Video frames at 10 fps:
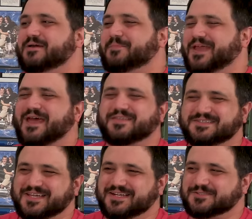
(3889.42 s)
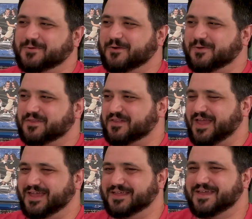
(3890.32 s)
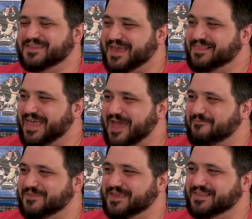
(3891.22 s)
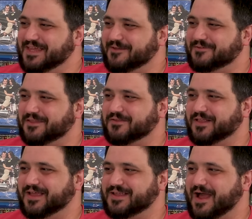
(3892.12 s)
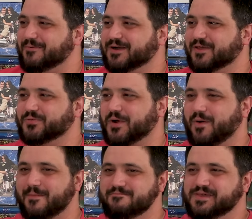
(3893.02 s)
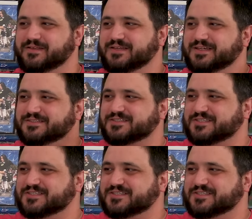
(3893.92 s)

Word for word: But yeah, this scene is weird where they're like, they laugh and they leave. And then they're like, now we're going to throw 1,000,000